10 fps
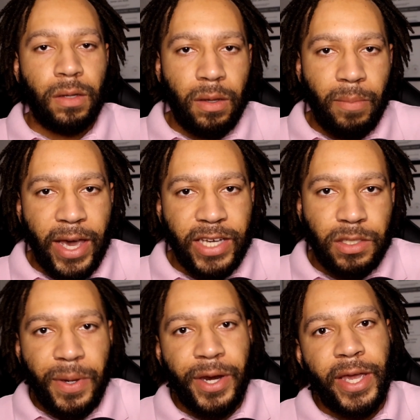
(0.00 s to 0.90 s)
my
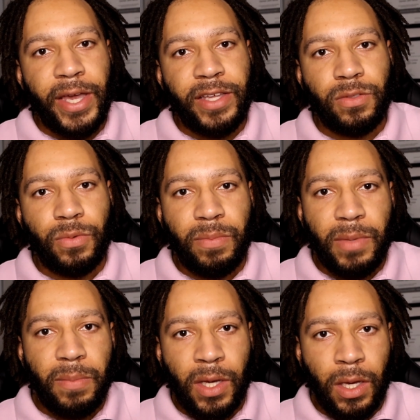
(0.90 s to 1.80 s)
experience with
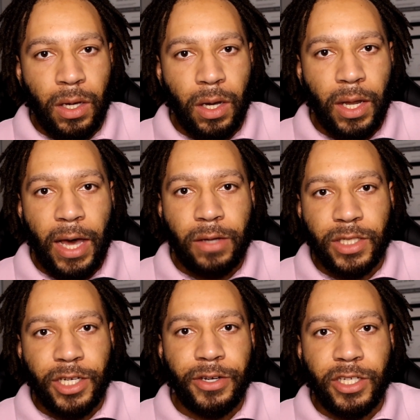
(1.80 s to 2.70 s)
me being a cloud
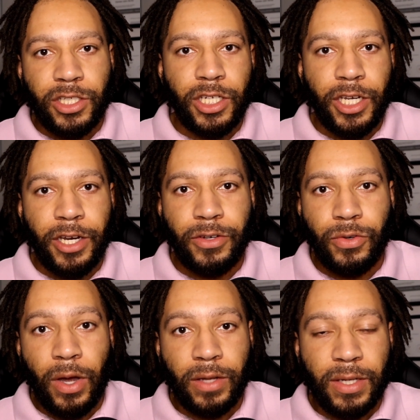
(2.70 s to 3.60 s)
security engineer
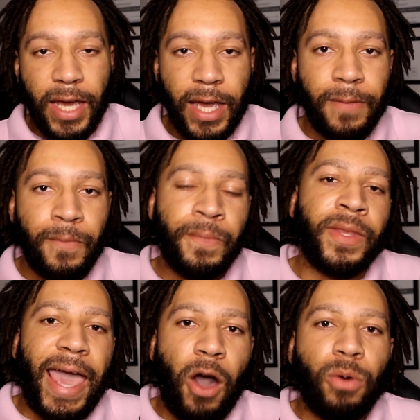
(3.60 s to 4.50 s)
throughout the day,
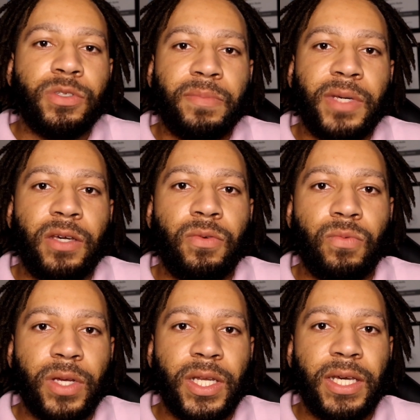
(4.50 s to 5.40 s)
helped me
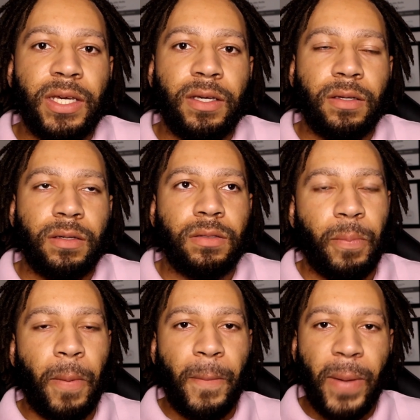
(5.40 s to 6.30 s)
really
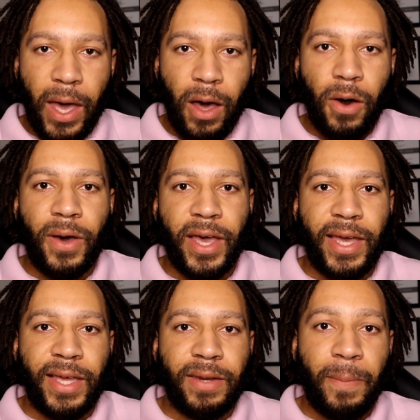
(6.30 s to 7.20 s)
propel
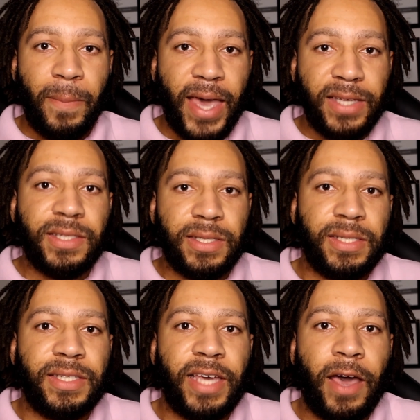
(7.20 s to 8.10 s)
and ace this
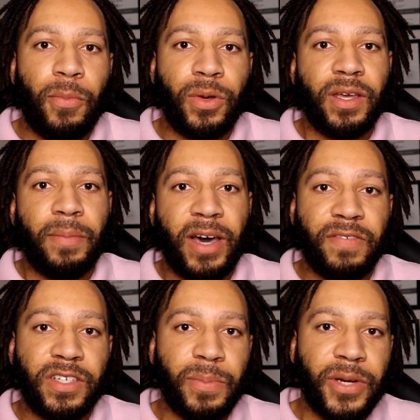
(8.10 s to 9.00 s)
exam with the amount of
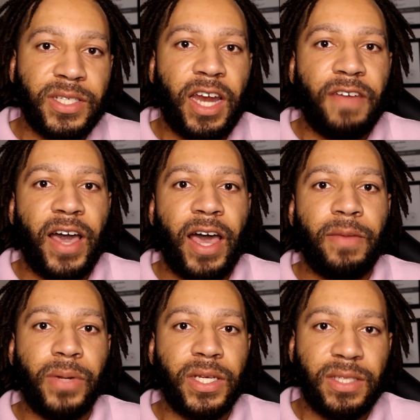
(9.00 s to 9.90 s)
experience that I've
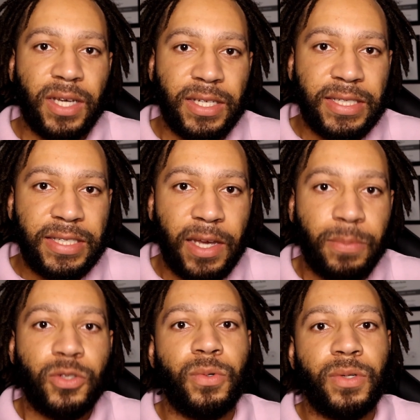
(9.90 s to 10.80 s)
got, plus the
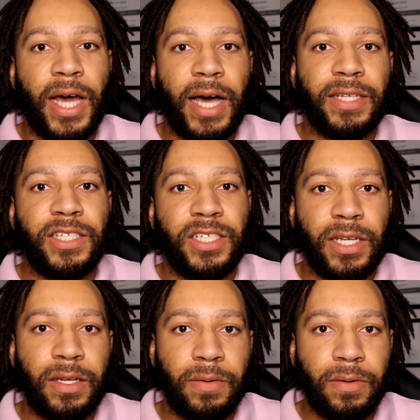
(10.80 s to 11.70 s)
conceptual knowledge
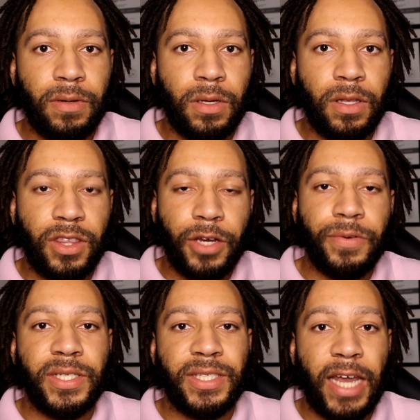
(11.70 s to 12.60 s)
and
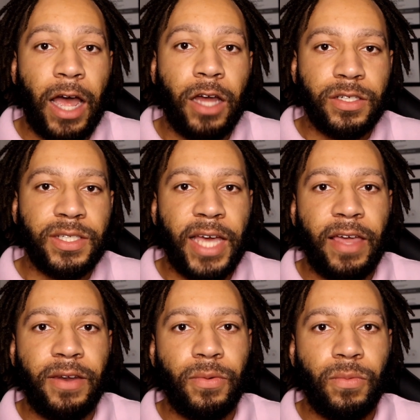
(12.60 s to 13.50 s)
theories that I
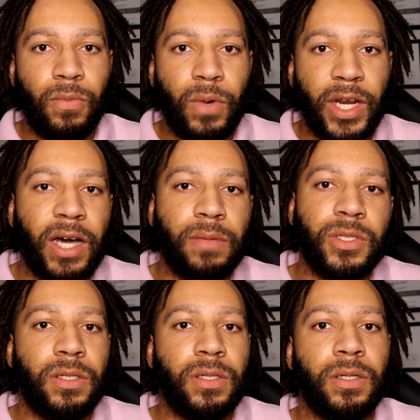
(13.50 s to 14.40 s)
understand when it comes
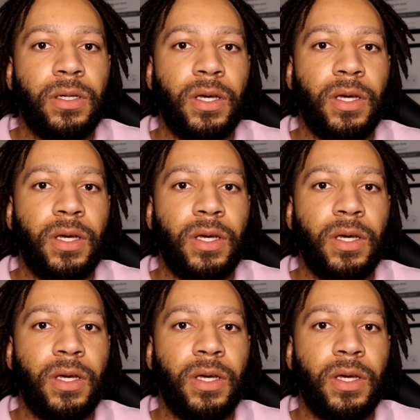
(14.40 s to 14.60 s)
to,